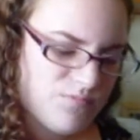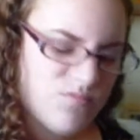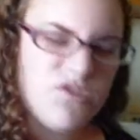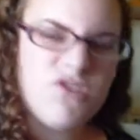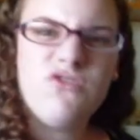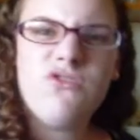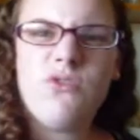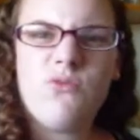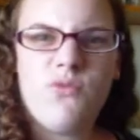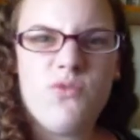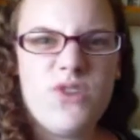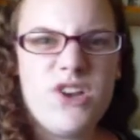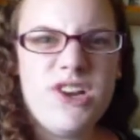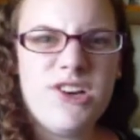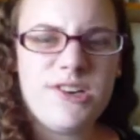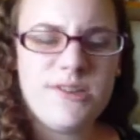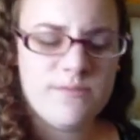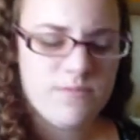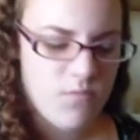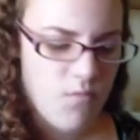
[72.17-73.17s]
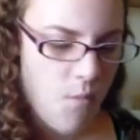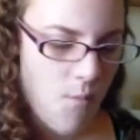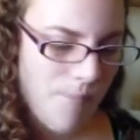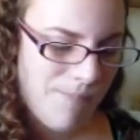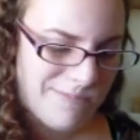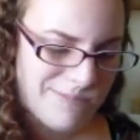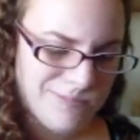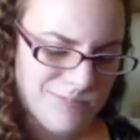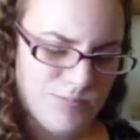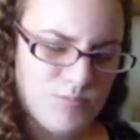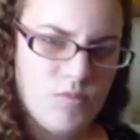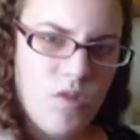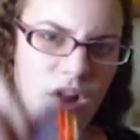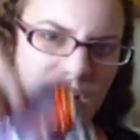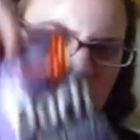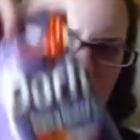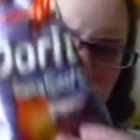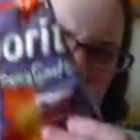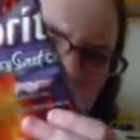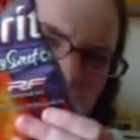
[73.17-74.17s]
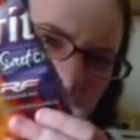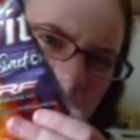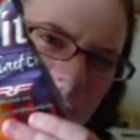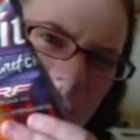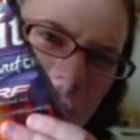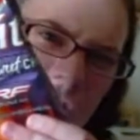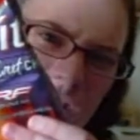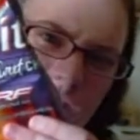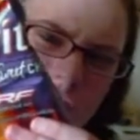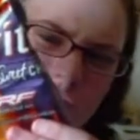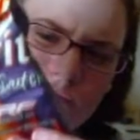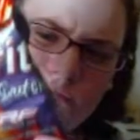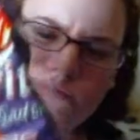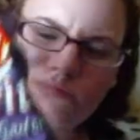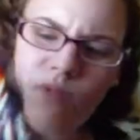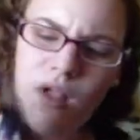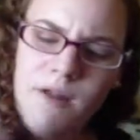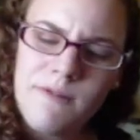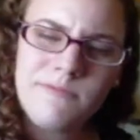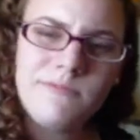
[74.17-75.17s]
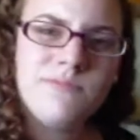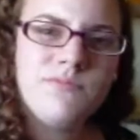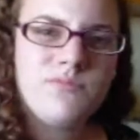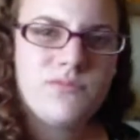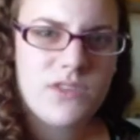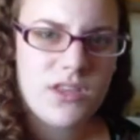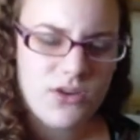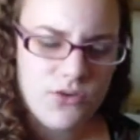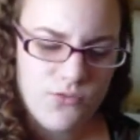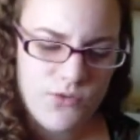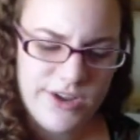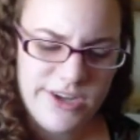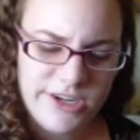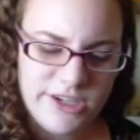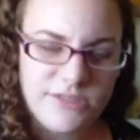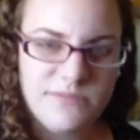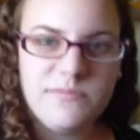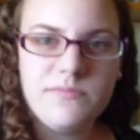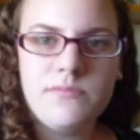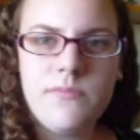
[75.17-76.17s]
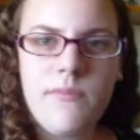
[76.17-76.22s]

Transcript: These are weird. Have you ever had these? They're weird.